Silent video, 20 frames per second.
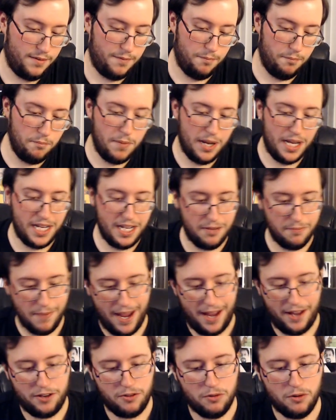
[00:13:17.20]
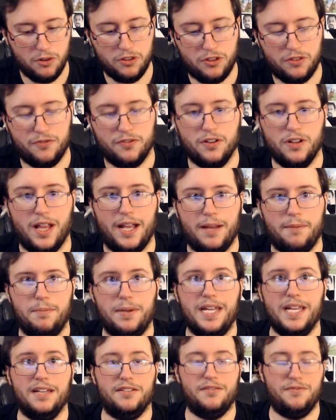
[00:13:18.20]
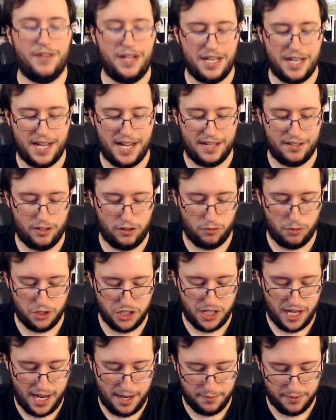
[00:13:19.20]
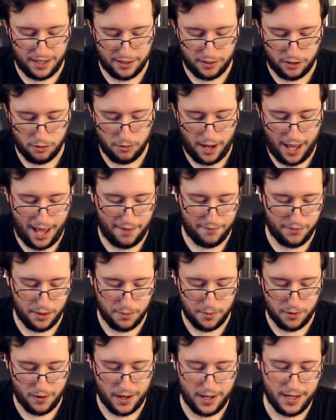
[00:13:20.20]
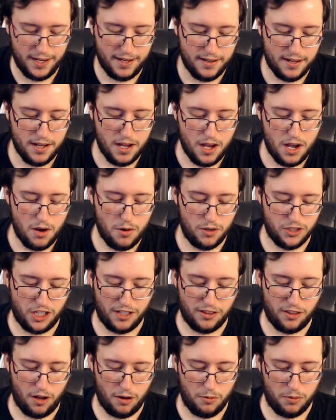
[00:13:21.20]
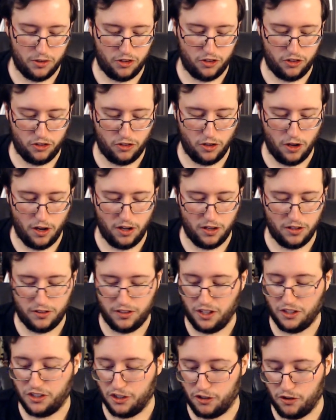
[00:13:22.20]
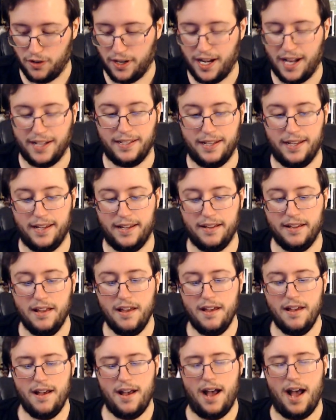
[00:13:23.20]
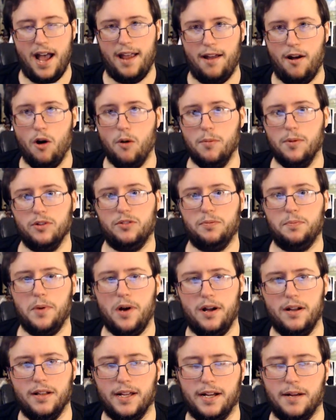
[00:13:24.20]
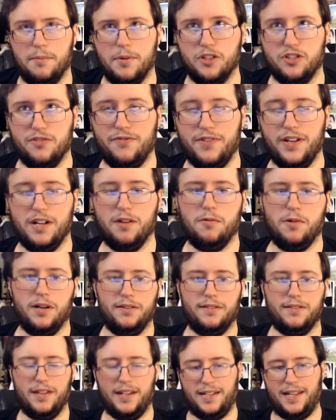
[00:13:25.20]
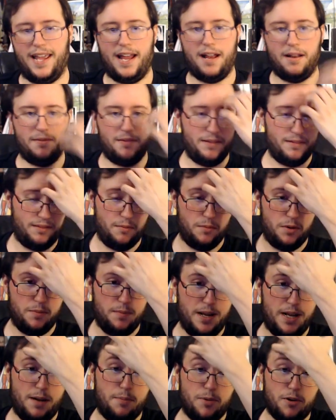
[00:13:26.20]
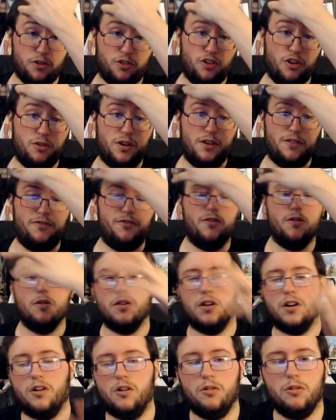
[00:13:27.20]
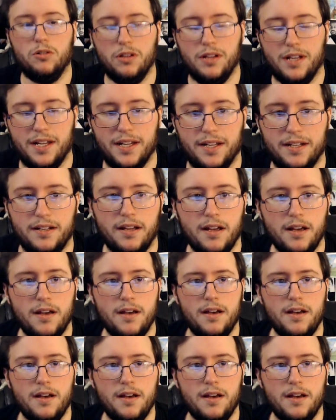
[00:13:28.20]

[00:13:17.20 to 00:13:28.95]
mini manuals for like PS Vita and Switch games that don't have them already, which I thought was su such a great idea I almost bought like a bunch of Vita ones. Like they had someone made a Persona 4 Golden.